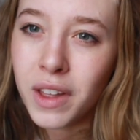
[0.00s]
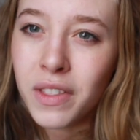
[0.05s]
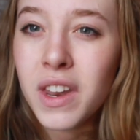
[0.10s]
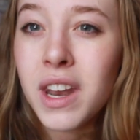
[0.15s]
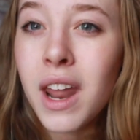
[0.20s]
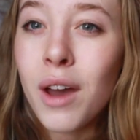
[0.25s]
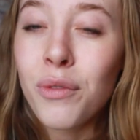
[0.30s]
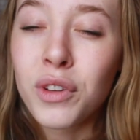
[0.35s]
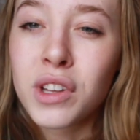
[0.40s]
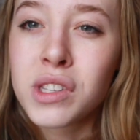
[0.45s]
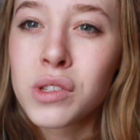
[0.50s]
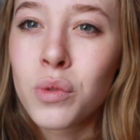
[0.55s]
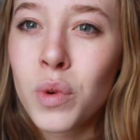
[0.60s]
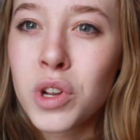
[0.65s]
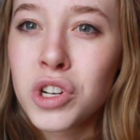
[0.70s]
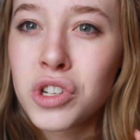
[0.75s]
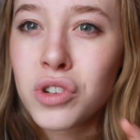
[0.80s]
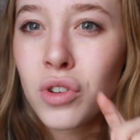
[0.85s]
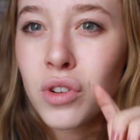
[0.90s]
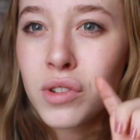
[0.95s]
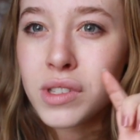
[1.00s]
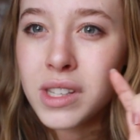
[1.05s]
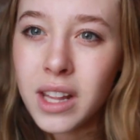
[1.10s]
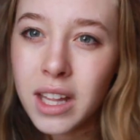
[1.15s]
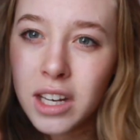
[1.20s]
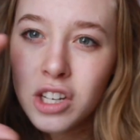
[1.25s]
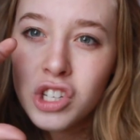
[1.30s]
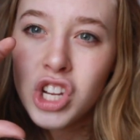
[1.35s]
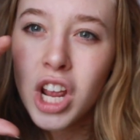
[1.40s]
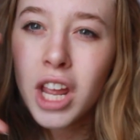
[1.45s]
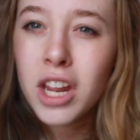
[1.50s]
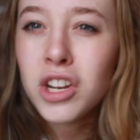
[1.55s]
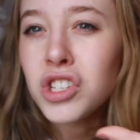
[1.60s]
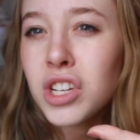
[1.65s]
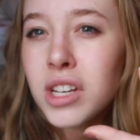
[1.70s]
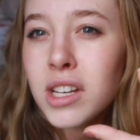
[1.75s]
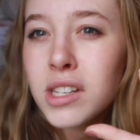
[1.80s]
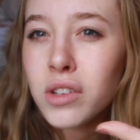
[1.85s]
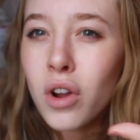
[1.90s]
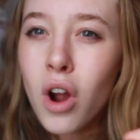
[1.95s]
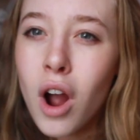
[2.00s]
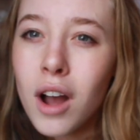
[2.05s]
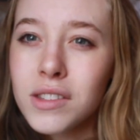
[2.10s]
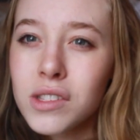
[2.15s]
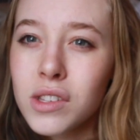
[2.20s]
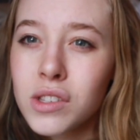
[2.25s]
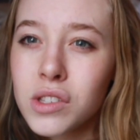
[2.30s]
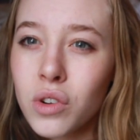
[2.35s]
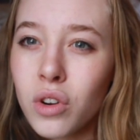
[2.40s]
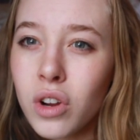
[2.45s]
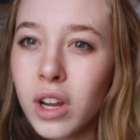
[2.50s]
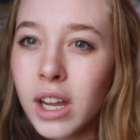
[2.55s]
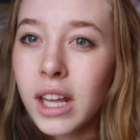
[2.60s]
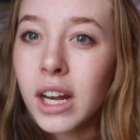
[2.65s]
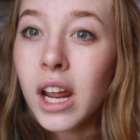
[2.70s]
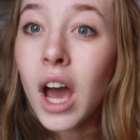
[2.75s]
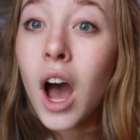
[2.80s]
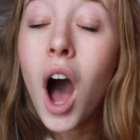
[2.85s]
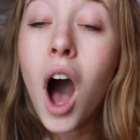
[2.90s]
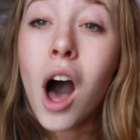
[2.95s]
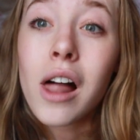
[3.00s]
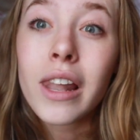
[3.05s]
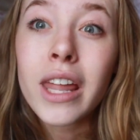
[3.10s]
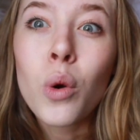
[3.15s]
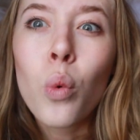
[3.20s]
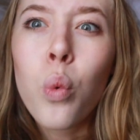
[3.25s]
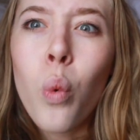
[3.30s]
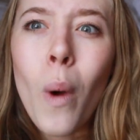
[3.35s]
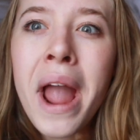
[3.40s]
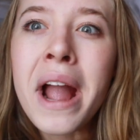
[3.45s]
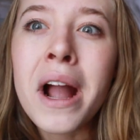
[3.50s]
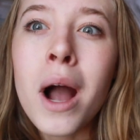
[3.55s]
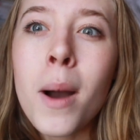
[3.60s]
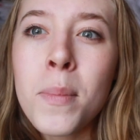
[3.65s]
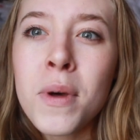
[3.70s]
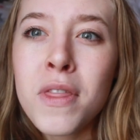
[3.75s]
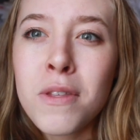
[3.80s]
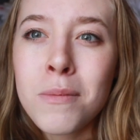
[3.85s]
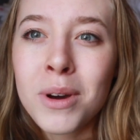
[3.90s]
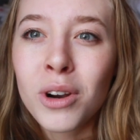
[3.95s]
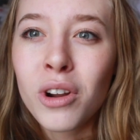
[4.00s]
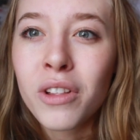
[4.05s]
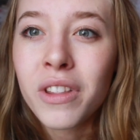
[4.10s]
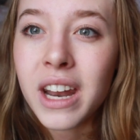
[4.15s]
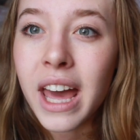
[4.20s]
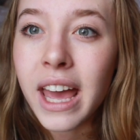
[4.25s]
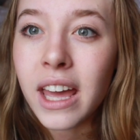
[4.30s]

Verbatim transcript: like the Netflix originals and like changes across the screen. I'll like wake up in the middle of the